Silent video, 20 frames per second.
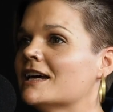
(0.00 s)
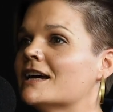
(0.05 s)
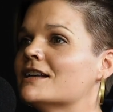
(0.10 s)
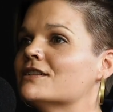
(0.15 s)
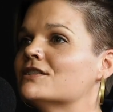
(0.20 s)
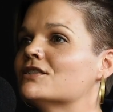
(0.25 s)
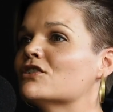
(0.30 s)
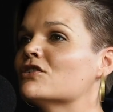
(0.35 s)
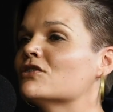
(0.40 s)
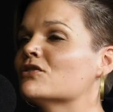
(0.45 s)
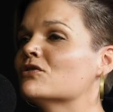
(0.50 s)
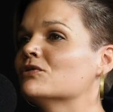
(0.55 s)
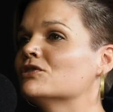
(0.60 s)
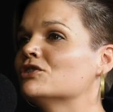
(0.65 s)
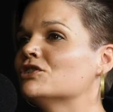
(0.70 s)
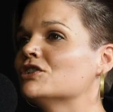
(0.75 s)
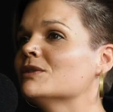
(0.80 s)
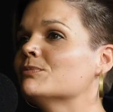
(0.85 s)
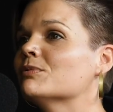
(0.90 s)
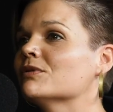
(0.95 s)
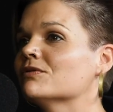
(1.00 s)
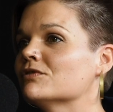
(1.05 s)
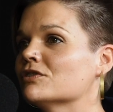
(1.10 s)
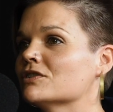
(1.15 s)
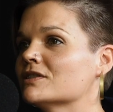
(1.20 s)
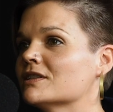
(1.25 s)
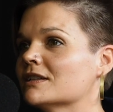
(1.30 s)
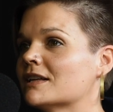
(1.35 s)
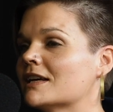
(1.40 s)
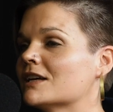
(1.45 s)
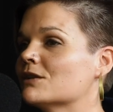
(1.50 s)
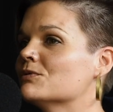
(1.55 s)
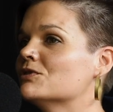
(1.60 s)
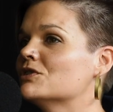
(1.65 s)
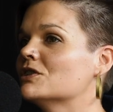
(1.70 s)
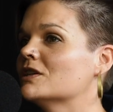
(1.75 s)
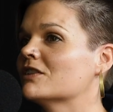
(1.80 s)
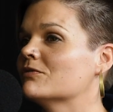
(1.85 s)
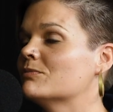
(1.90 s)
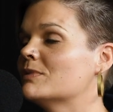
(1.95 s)
And so she prefers the
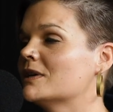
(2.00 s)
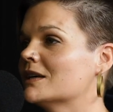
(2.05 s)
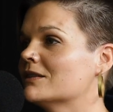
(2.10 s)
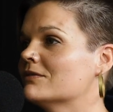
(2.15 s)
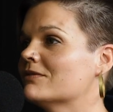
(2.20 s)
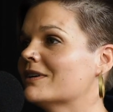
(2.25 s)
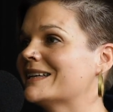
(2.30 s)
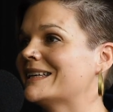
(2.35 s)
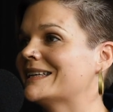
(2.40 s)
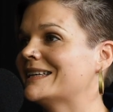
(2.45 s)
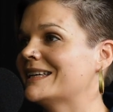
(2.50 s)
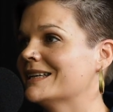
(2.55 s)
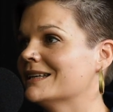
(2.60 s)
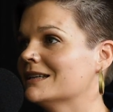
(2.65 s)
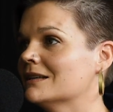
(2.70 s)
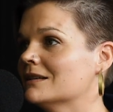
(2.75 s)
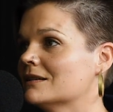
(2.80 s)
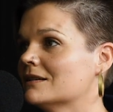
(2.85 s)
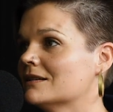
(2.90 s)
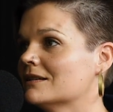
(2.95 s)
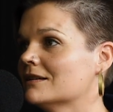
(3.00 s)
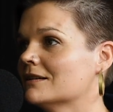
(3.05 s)
languaging of being invited in.